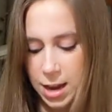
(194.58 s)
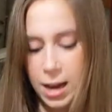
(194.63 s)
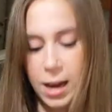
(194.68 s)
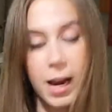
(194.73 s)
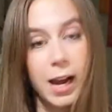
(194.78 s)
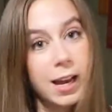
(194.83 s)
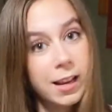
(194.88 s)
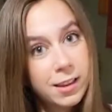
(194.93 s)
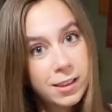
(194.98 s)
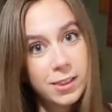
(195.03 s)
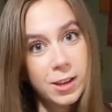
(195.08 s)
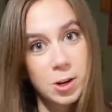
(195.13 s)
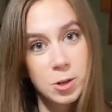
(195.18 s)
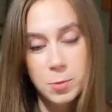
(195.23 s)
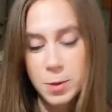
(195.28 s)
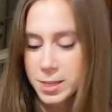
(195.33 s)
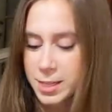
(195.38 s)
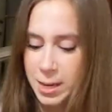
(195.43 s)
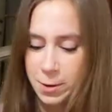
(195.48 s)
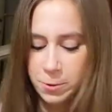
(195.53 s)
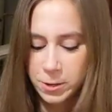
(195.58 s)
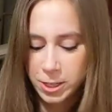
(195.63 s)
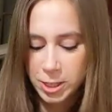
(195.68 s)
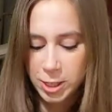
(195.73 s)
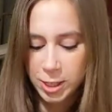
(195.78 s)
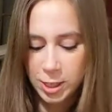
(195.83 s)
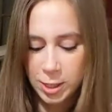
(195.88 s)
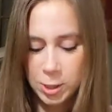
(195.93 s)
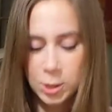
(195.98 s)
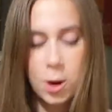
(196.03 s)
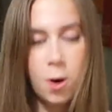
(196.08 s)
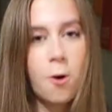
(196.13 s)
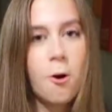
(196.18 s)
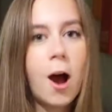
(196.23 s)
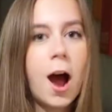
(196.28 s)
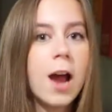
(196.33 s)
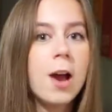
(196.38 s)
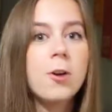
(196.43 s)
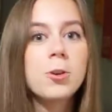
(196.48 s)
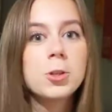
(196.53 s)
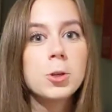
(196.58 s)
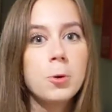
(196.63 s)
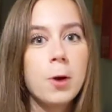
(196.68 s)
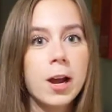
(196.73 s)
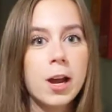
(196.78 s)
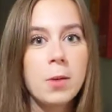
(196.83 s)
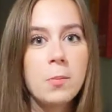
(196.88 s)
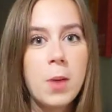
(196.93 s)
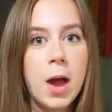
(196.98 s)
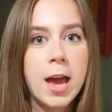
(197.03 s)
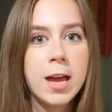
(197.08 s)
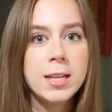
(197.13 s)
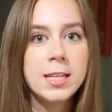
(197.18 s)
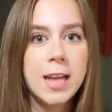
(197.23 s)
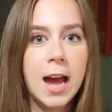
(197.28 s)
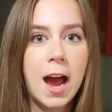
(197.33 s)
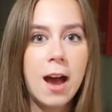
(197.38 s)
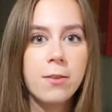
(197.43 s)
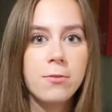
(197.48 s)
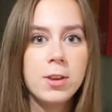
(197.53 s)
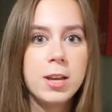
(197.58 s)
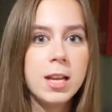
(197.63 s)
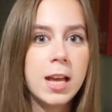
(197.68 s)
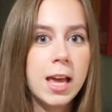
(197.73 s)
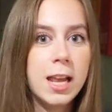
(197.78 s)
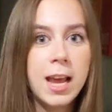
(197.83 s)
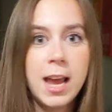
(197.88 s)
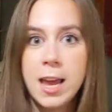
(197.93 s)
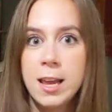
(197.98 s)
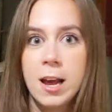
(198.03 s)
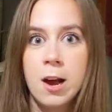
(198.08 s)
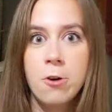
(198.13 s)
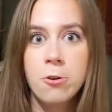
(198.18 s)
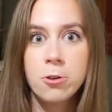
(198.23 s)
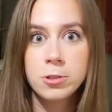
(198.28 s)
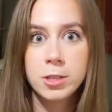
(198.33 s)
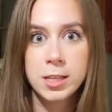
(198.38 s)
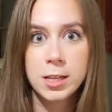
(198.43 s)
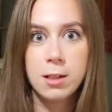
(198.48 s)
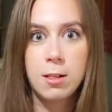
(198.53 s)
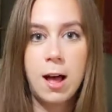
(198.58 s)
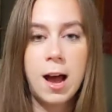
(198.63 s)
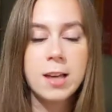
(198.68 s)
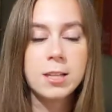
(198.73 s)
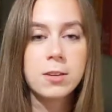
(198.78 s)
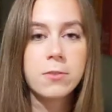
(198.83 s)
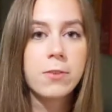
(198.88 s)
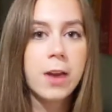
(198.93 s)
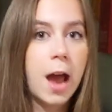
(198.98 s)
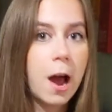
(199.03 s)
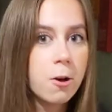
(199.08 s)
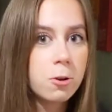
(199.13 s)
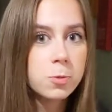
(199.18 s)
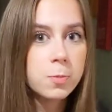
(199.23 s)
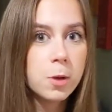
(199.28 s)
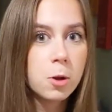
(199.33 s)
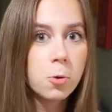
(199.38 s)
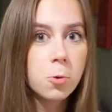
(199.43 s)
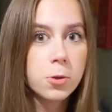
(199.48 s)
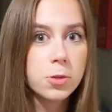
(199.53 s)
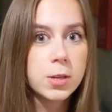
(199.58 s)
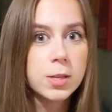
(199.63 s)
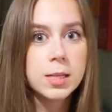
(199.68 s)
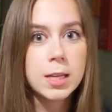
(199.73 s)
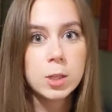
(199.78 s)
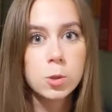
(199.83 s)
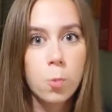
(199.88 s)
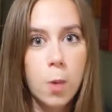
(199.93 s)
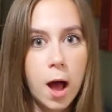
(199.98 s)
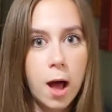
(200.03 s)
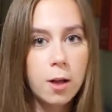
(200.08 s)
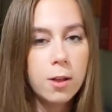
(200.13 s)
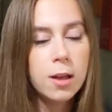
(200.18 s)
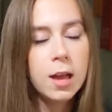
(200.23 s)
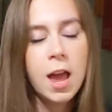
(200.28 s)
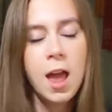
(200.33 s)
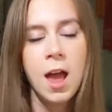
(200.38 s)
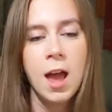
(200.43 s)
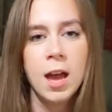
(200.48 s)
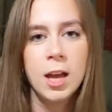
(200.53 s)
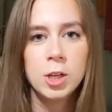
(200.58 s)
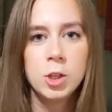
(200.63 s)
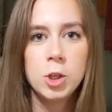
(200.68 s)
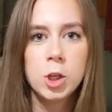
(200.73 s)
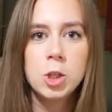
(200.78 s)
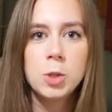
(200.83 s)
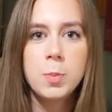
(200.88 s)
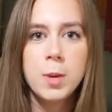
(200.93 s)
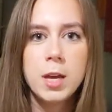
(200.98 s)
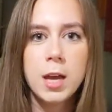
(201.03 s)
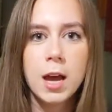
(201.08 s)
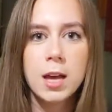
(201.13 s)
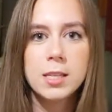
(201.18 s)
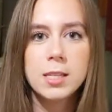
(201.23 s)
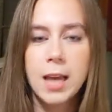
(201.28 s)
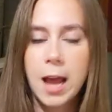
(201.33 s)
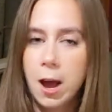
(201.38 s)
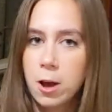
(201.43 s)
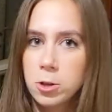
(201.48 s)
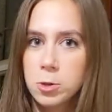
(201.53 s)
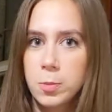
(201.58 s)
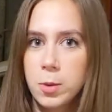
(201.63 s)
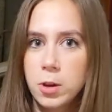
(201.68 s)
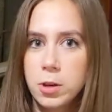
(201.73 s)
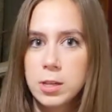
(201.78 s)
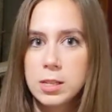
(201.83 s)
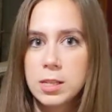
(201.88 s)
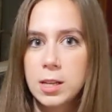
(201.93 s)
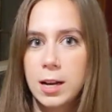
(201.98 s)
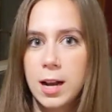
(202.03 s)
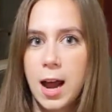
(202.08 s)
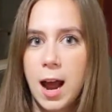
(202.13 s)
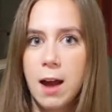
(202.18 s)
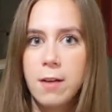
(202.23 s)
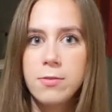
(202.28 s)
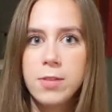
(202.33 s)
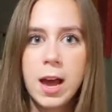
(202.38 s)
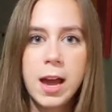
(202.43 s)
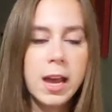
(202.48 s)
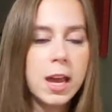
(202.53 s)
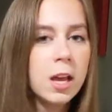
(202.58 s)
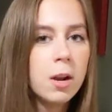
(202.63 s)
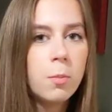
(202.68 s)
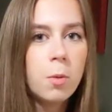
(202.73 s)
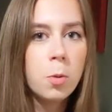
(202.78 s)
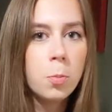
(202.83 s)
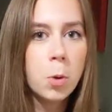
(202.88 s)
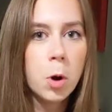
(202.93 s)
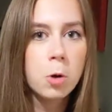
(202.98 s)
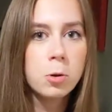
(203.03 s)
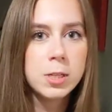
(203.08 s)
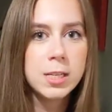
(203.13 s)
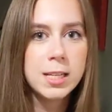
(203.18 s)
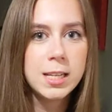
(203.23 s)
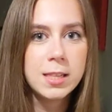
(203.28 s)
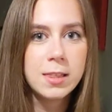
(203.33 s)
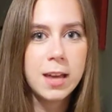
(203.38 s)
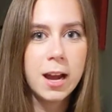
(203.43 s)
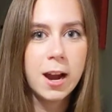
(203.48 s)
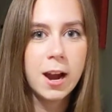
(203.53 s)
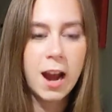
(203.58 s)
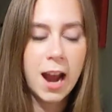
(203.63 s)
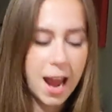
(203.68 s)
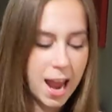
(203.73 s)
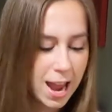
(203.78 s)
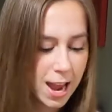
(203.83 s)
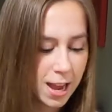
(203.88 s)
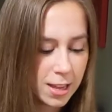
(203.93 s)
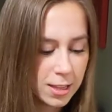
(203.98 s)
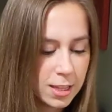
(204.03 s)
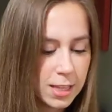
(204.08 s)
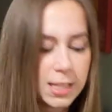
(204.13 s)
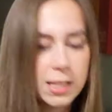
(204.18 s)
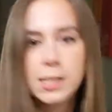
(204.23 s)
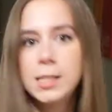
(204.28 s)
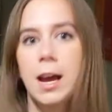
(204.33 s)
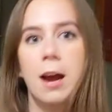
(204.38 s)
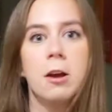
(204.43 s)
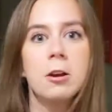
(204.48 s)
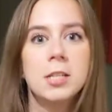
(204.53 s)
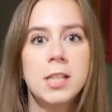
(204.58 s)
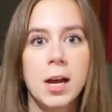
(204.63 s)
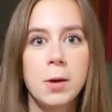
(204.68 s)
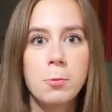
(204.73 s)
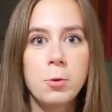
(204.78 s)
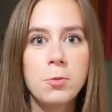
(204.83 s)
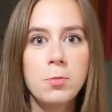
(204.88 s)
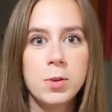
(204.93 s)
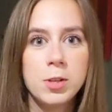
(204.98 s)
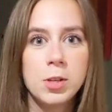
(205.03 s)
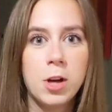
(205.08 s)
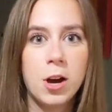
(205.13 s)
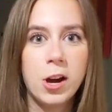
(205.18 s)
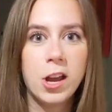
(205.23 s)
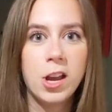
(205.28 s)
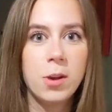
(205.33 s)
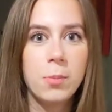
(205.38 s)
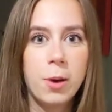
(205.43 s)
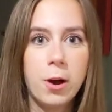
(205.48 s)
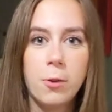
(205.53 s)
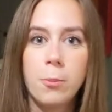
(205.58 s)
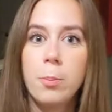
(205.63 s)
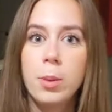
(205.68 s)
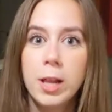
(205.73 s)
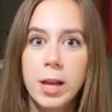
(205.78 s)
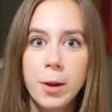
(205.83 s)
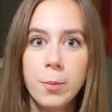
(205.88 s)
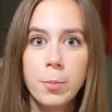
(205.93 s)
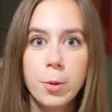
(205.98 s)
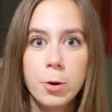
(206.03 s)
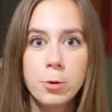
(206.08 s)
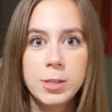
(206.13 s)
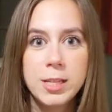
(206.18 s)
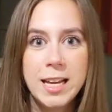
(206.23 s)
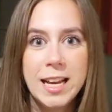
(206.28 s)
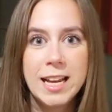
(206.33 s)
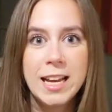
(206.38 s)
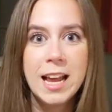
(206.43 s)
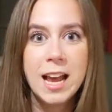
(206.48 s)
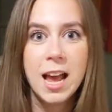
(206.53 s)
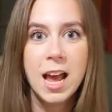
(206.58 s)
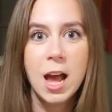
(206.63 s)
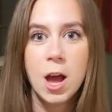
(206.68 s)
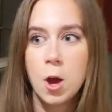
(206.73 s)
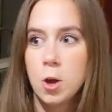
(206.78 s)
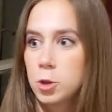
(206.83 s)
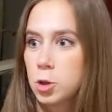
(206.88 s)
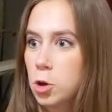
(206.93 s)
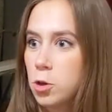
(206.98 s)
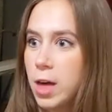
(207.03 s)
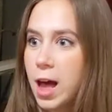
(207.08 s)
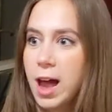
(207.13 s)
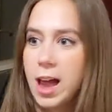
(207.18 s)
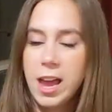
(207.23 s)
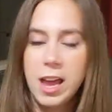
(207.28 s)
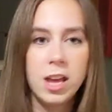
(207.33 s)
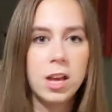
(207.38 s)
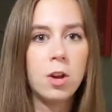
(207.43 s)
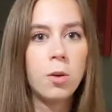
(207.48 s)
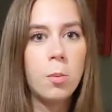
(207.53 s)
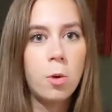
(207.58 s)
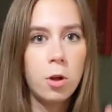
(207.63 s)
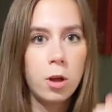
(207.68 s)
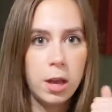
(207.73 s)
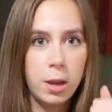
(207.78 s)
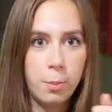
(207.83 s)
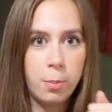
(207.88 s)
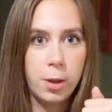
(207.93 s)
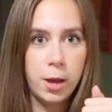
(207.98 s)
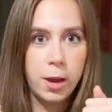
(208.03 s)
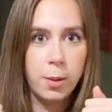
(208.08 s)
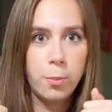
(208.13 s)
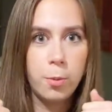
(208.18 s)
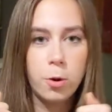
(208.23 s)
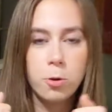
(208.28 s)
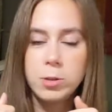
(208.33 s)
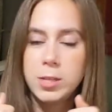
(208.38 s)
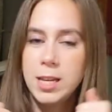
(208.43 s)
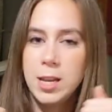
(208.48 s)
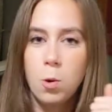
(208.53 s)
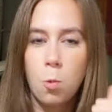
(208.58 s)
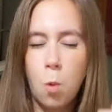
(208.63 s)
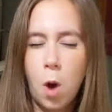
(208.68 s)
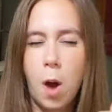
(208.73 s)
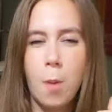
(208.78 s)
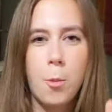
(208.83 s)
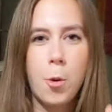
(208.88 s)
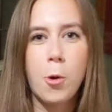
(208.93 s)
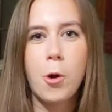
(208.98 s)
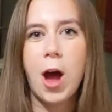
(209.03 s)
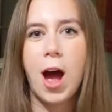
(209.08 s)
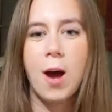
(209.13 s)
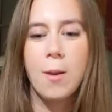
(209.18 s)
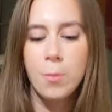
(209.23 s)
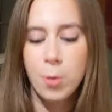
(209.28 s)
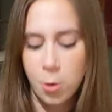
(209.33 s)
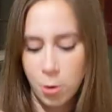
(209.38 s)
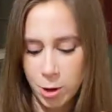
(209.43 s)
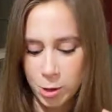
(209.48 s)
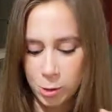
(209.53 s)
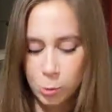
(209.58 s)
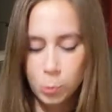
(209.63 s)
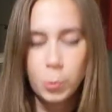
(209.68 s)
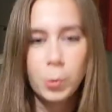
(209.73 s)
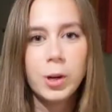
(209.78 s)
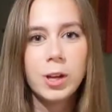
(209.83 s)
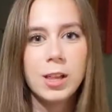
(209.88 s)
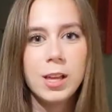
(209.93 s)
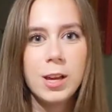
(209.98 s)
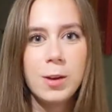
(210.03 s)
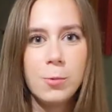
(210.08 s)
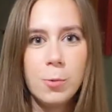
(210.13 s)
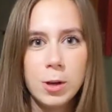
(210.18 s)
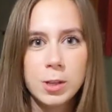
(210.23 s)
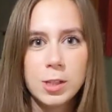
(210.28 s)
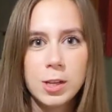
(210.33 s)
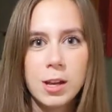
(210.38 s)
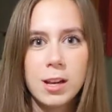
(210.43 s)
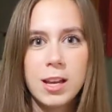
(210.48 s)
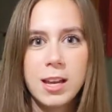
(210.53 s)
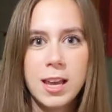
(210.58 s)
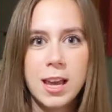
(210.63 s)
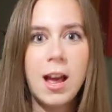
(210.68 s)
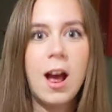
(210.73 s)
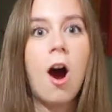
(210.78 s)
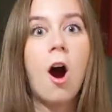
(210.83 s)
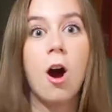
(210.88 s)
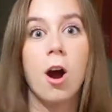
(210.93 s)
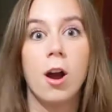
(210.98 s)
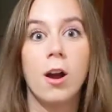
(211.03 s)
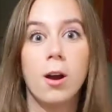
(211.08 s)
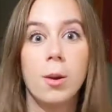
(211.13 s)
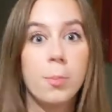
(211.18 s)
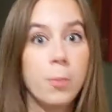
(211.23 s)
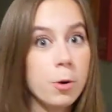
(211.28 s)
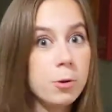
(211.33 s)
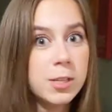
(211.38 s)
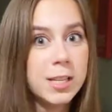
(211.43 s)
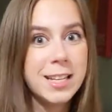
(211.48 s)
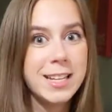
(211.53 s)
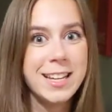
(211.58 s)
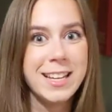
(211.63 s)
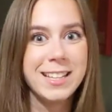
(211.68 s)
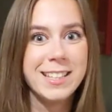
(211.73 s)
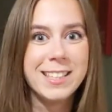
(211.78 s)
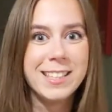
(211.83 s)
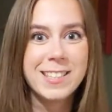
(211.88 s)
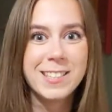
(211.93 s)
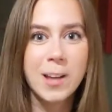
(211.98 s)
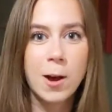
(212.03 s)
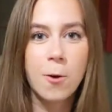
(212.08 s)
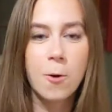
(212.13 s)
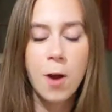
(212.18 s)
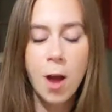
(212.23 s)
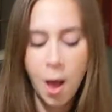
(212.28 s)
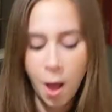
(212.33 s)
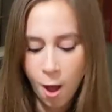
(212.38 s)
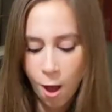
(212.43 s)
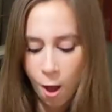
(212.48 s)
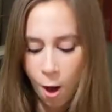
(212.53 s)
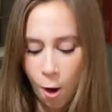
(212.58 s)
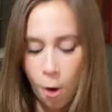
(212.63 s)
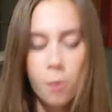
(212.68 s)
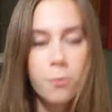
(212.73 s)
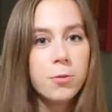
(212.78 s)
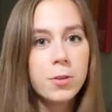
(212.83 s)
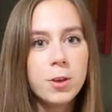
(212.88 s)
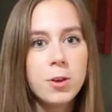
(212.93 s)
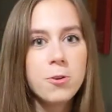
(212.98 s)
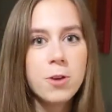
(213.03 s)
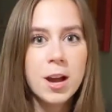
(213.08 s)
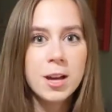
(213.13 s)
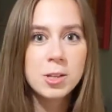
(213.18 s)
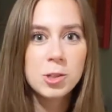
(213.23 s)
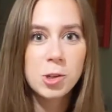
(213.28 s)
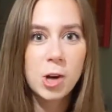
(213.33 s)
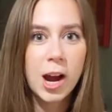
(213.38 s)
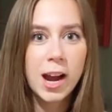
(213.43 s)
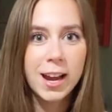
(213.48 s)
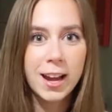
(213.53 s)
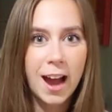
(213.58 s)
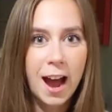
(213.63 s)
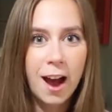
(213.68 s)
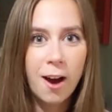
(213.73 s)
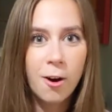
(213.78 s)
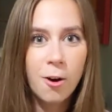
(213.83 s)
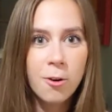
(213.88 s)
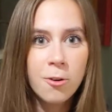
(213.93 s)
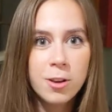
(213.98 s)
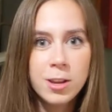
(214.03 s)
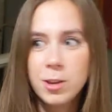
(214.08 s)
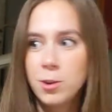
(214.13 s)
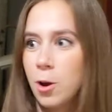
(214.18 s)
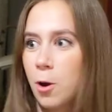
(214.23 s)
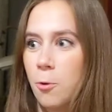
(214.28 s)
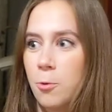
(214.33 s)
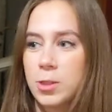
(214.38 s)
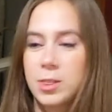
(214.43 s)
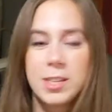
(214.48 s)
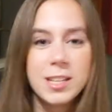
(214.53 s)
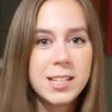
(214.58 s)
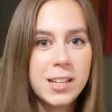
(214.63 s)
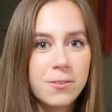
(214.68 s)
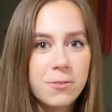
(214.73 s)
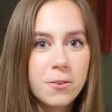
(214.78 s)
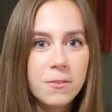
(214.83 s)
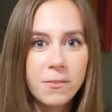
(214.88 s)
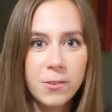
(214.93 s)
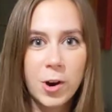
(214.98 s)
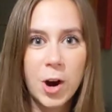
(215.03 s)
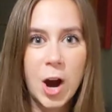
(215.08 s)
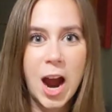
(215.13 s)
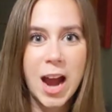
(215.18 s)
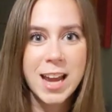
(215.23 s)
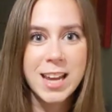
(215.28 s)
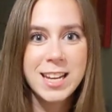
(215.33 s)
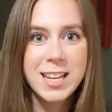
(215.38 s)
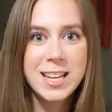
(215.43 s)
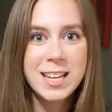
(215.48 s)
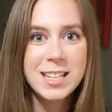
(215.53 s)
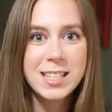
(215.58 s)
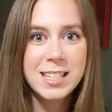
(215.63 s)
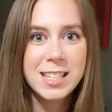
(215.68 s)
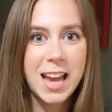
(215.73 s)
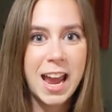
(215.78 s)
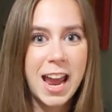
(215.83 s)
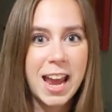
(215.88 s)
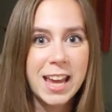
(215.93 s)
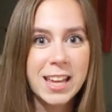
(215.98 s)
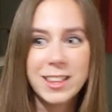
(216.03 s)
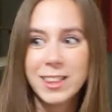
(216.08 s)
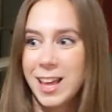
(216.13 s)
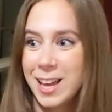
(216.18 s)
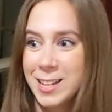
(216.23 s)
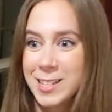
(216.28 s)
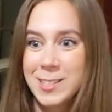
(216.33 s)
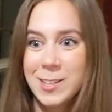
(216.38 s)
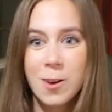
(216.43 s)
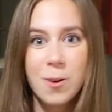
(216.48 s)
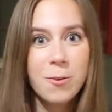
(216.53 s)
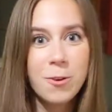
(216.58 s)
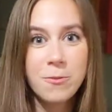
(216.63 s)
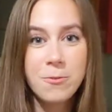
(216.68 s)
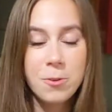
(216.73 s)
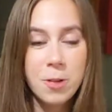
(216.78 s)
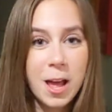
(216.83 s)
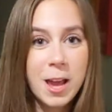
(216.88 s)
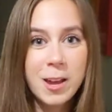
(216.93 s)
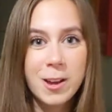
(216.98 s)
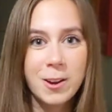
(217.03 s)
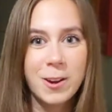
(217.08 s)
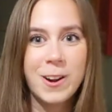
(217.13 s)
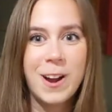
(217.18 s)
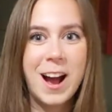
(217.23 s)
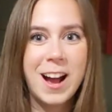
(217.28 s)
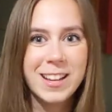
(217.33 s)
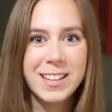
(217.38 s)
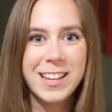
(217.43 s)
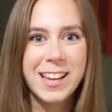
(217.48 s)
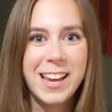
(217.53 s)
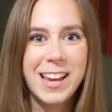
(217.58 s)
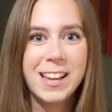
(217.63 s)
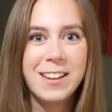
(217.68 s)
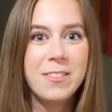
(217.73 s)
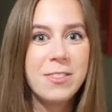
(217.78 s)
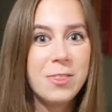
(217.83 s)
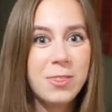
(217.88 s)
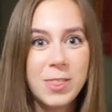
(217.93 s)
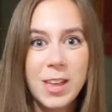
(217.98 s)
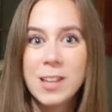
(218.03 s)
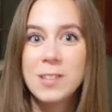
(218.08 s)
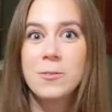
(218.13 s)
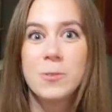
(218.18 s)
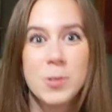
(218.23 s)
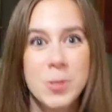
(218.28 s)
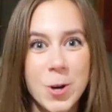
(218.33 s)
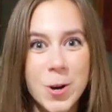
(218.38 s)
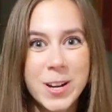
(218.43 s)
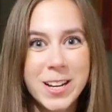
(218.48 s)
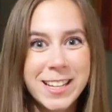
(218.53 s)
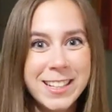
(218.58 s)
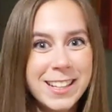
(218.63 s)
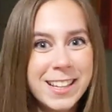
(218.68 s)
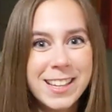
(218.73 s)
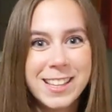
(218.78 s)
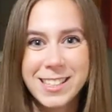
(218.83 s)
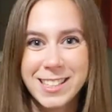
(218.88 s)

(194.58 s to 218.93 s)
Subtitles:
And there's my sandwich. So I also recommend having an 8-ounce glass of cow's milk with this as well, just because cow's milk is going to have that animal protein in there, and this entire time we've been talking about plant protein, so that animal and plant protein wombo combo is really what's going to get our protein needs. So hopefully you guys try it out, with the different varieties, and let us know if you like it or not. And thanks for joining.